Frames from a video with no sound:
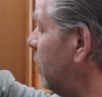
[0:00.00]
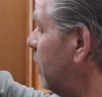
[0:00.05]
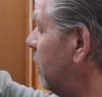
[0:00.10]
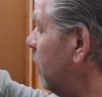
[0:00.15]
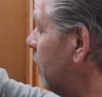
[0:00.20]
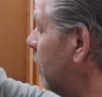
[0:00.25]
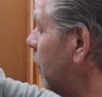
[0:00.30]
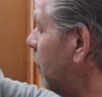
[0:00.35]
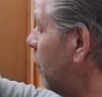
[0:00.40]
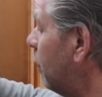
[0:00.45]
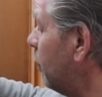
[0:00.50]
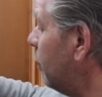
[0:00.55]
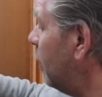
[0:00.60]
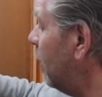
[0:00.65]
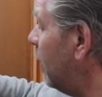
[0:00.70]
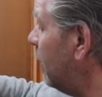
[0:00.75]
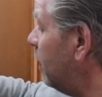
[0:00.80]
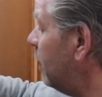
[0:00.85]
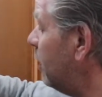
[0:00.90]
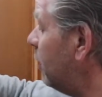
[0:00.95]
here
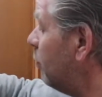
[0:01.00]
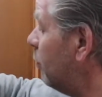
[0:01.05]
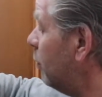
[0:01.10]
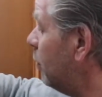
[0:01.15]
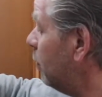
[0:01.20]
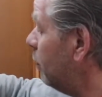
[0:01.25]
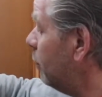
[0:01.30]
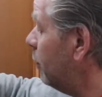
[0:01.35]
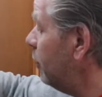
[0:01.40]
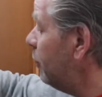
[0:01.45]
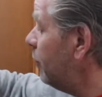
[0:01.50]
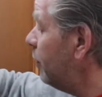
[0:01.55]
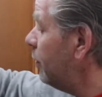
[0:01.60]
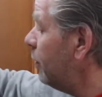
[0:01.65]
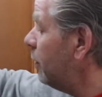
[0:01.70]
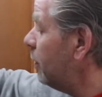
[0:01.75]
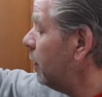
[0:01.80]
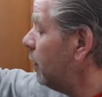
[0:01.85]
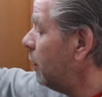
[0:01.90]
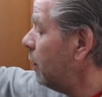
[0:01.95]
at this moment.
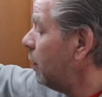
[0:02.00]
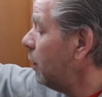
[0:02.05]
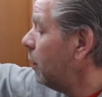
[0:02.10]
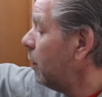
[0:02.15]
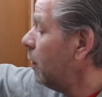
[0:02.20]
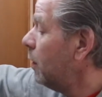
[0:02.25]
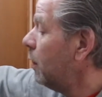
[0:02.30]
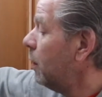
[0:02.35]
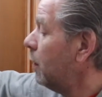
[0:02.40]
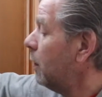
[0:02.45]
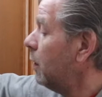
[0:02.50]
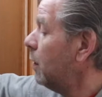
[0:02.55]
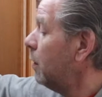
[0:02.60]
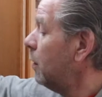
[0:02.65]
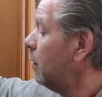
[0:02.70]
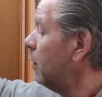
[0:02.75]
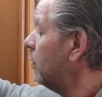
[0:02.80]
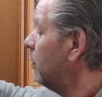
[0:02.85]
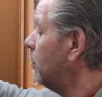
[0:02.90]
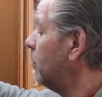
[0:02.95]

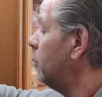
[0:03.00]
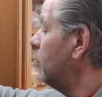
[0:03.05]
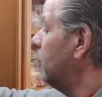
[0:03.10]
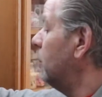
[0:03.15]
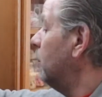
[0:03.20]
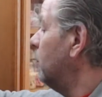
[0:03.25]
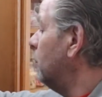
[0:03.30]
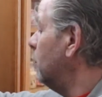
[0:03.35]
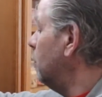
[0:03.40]
So